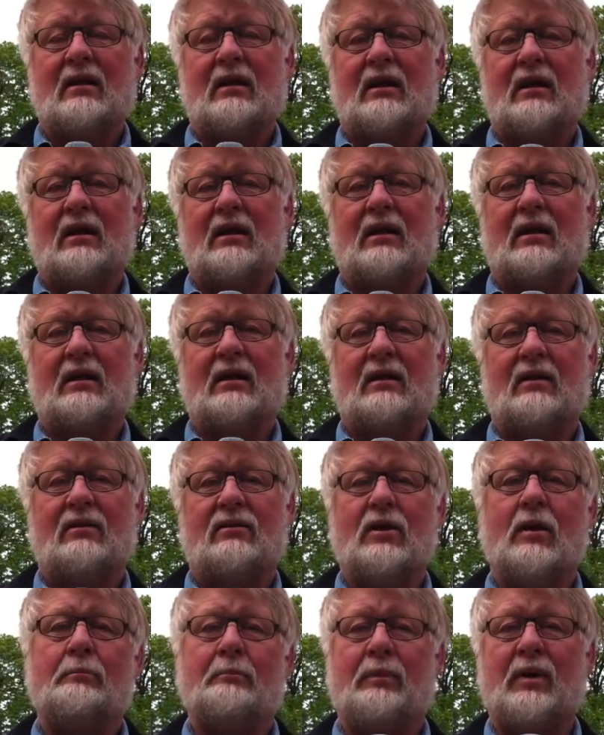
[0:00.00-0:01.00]

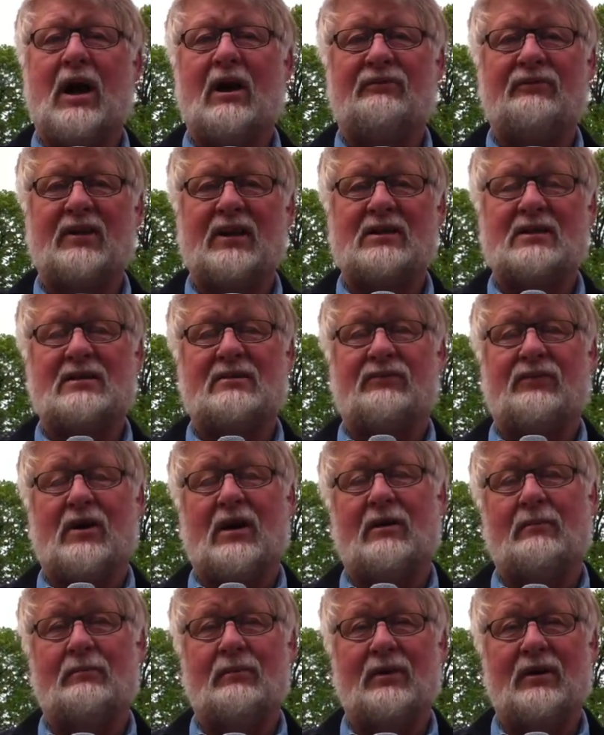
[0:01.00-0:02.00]
The profits
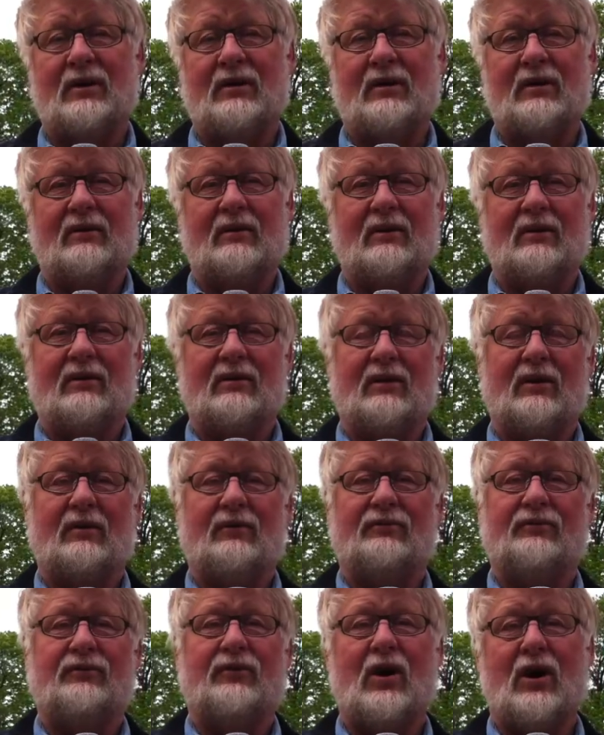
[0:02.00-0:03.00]
from the
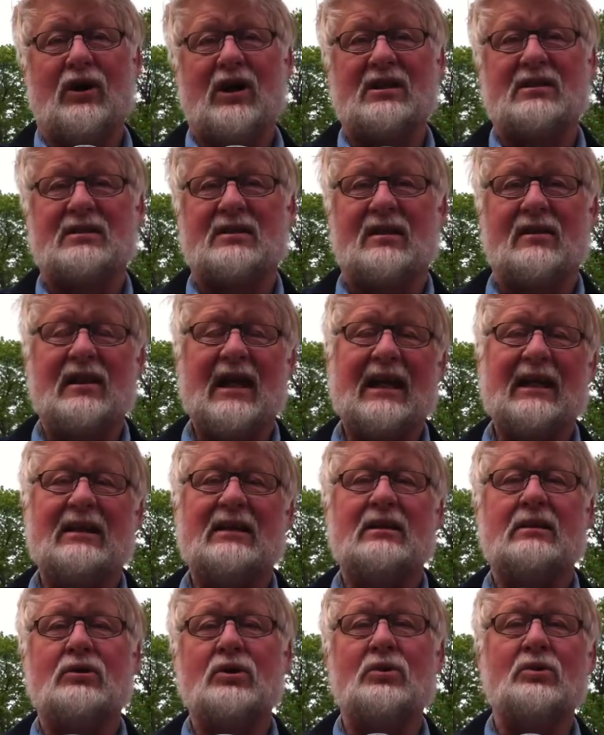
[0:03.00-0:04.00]
forest they
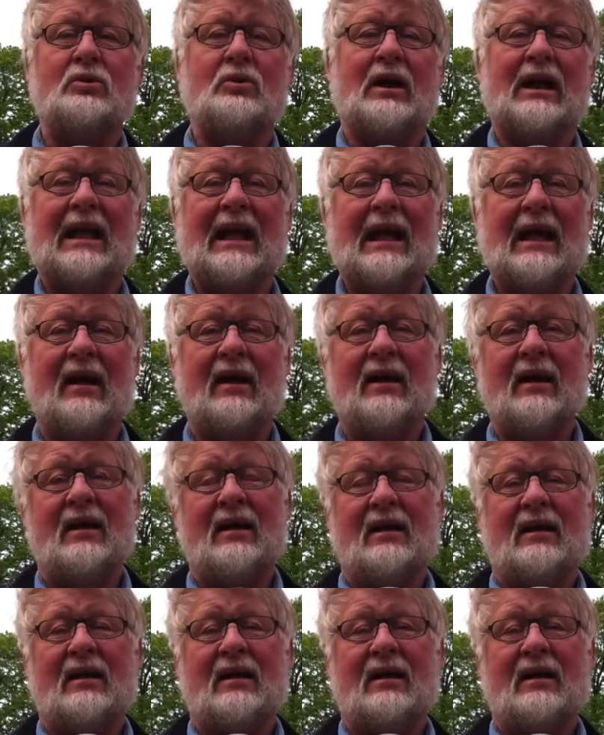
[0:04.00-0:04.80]
do here,